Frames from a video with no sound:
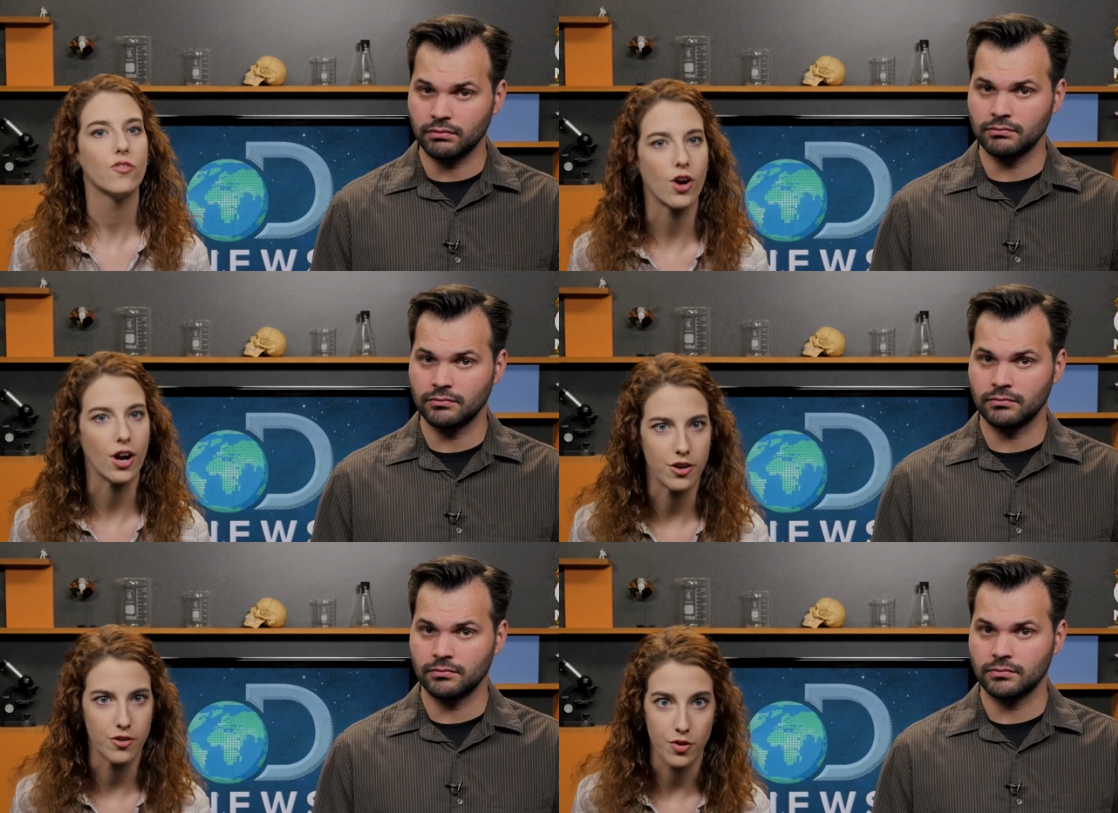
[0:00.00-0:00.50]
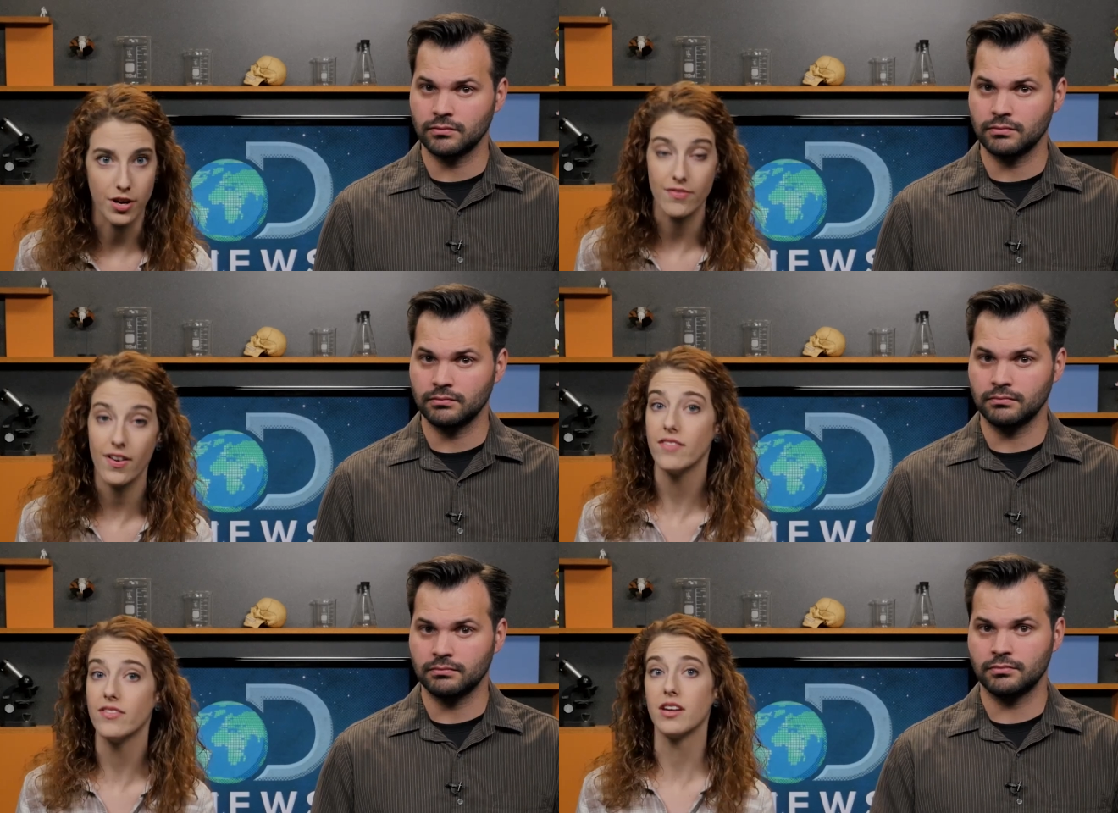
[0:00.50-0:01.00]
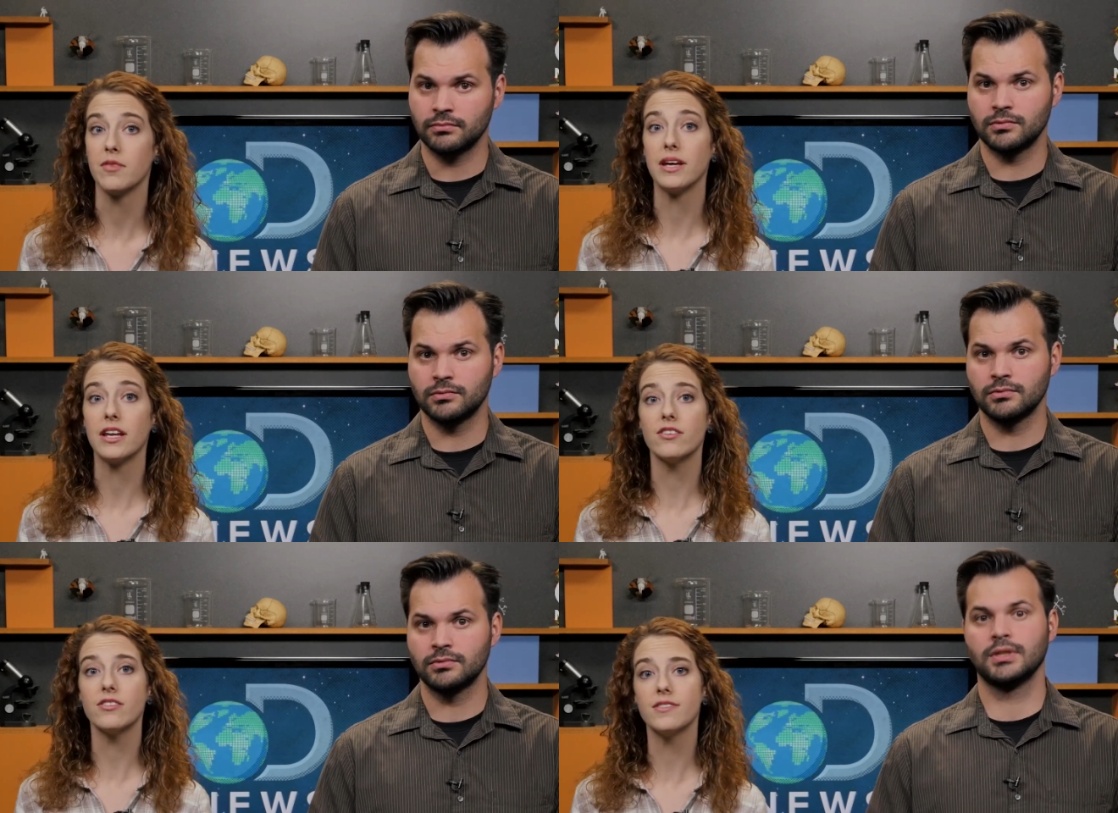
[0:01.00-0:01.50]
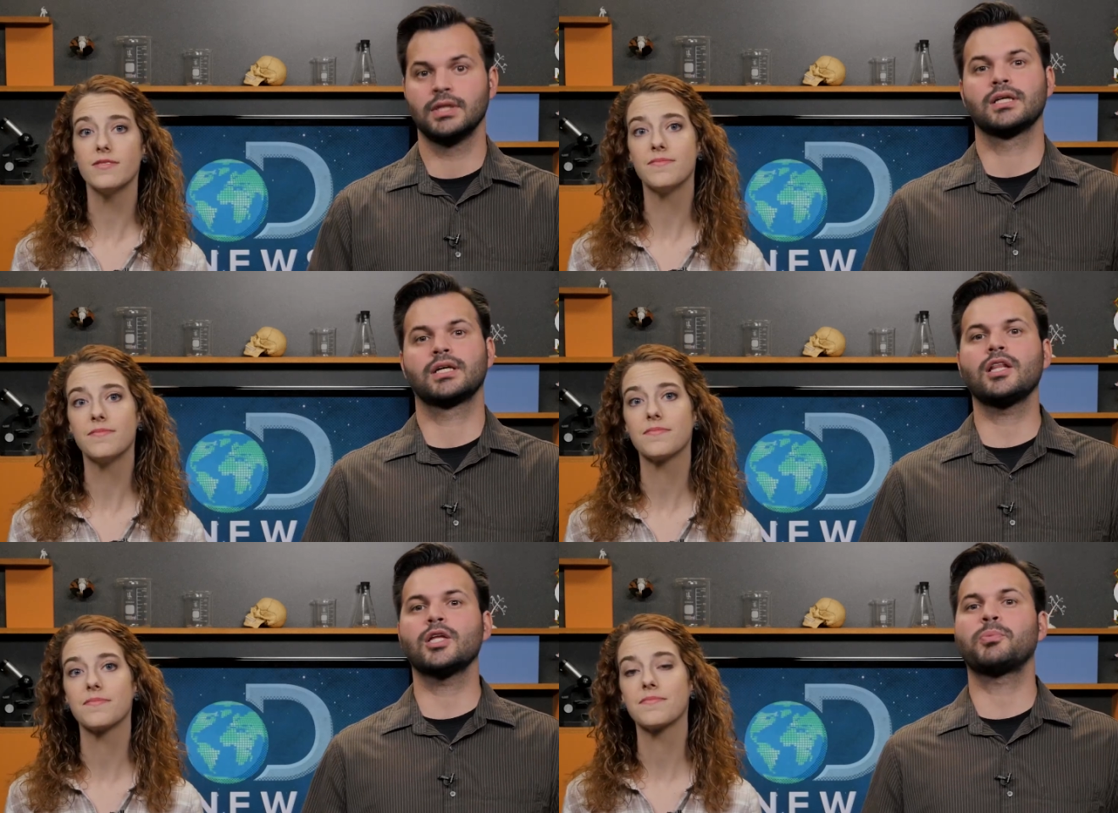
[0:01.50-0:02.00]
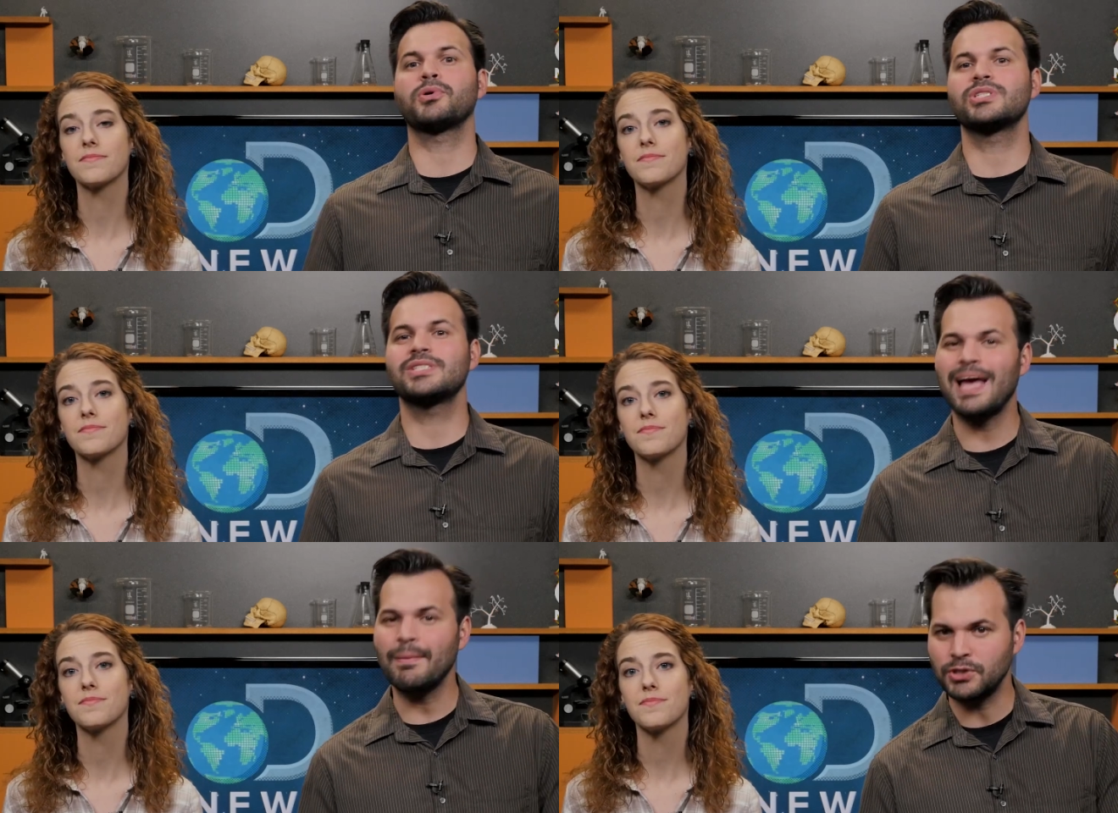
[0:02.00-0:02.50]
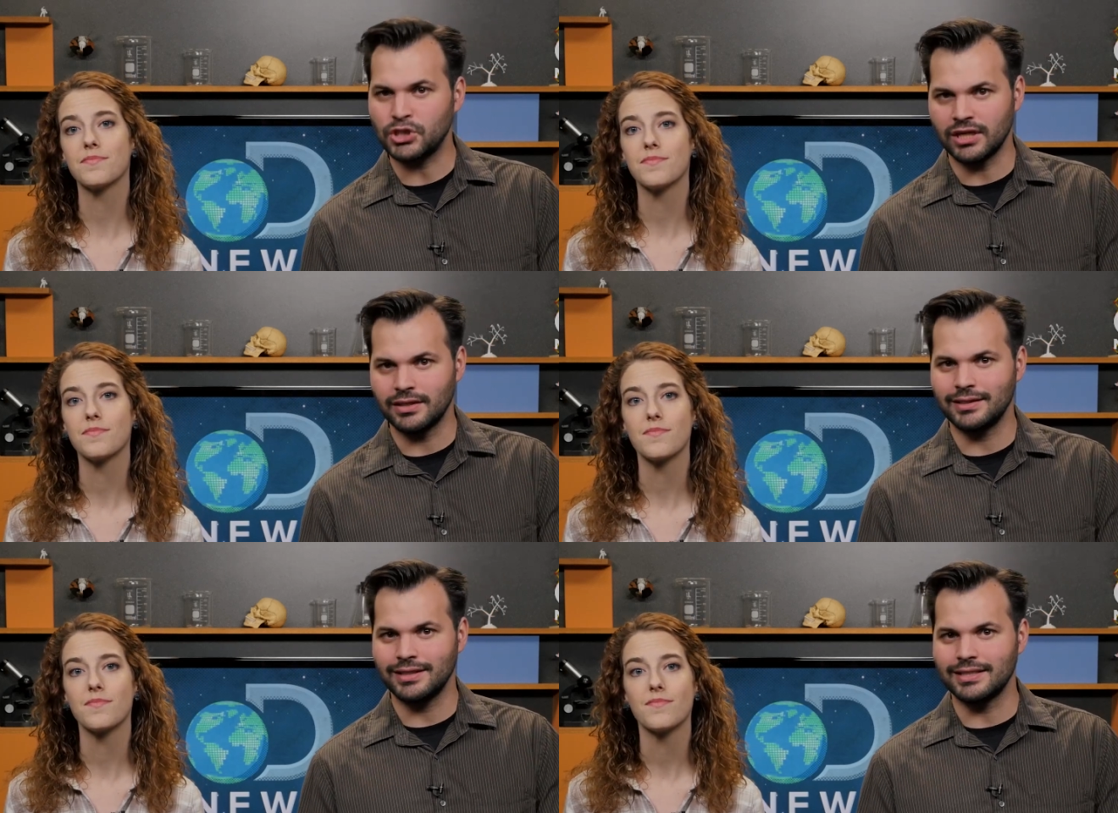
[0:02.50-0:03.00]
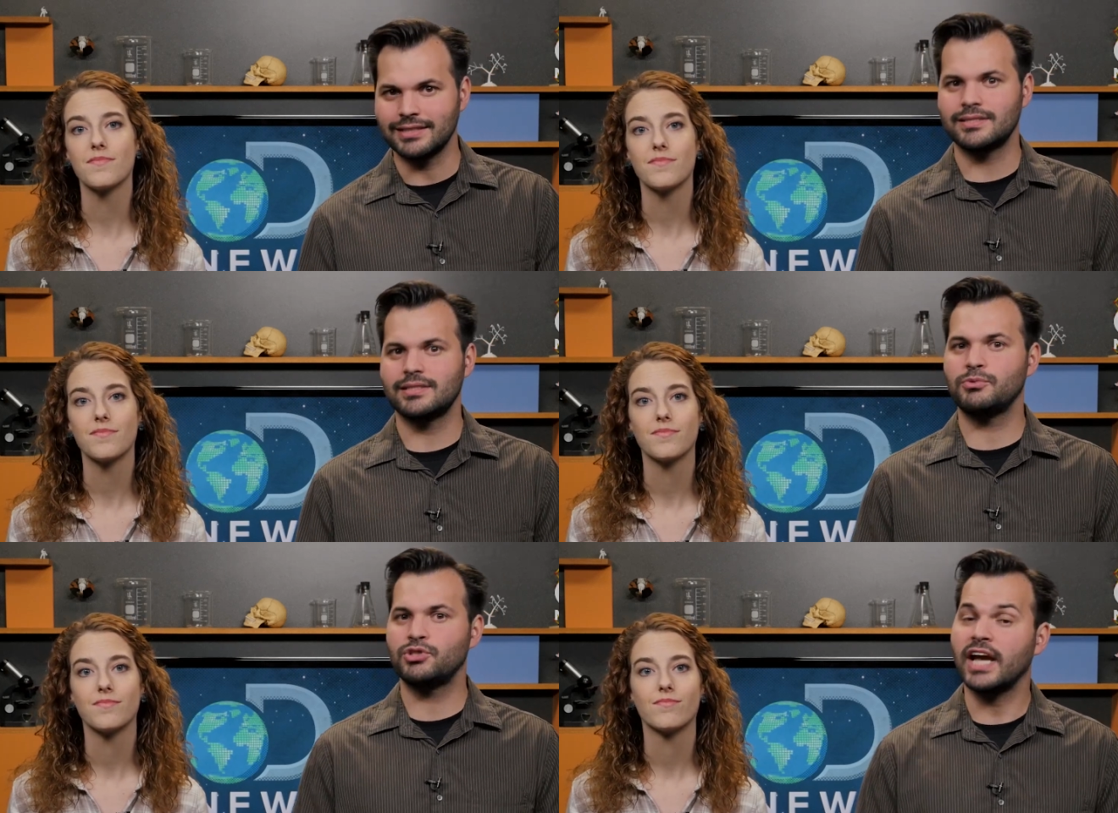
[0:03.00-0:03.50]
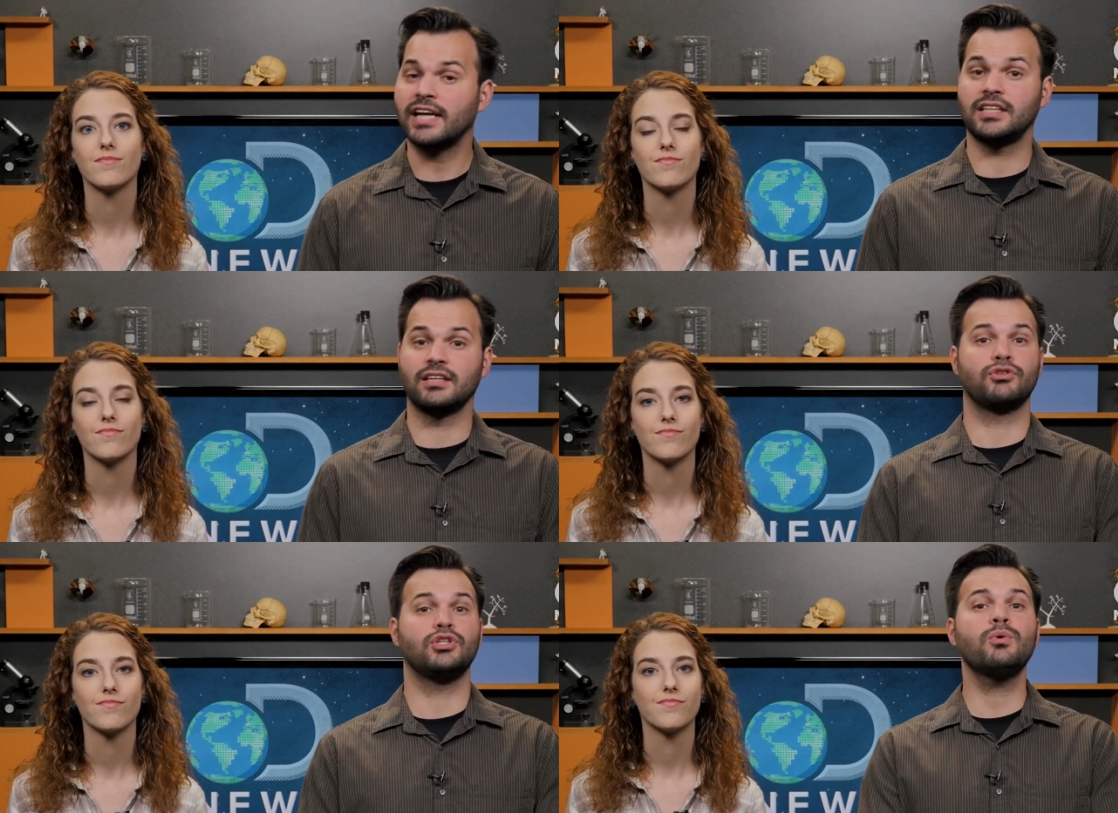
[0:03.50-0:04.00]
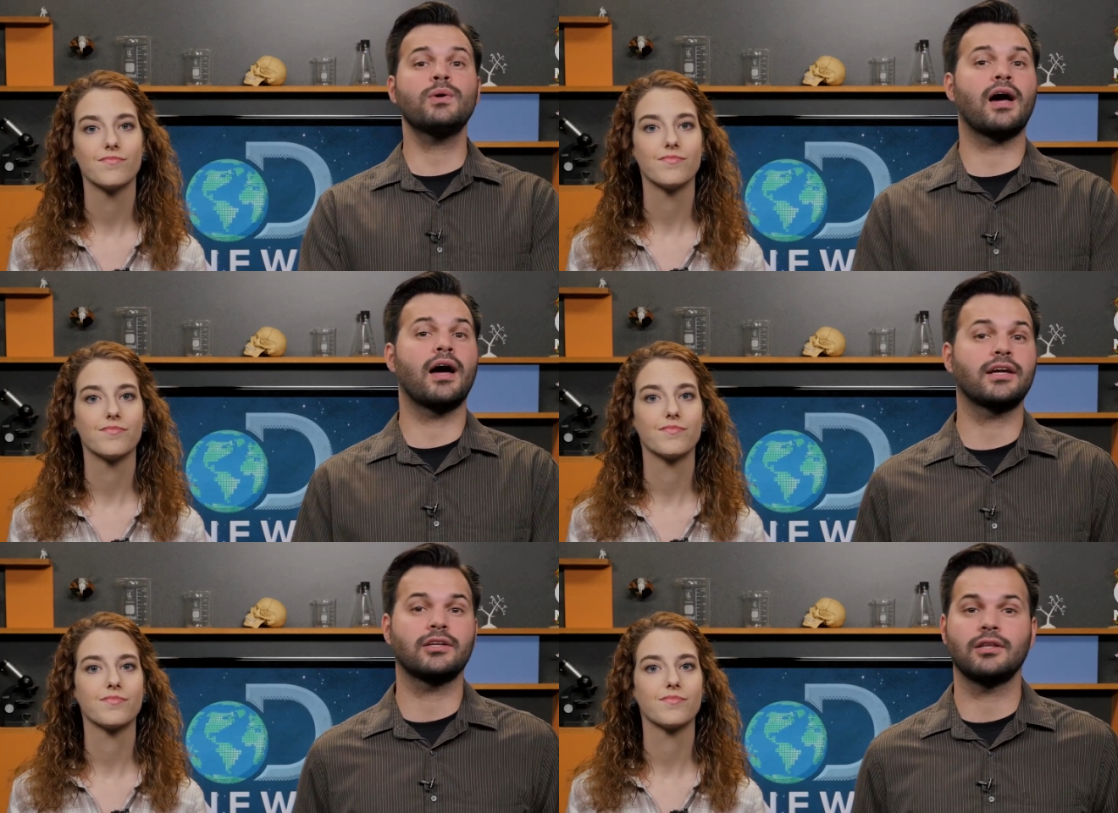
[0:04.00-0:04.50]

Speaker 1: four hundred forty-five nanometers,
Speaker 2: color perception is subjective. You and I could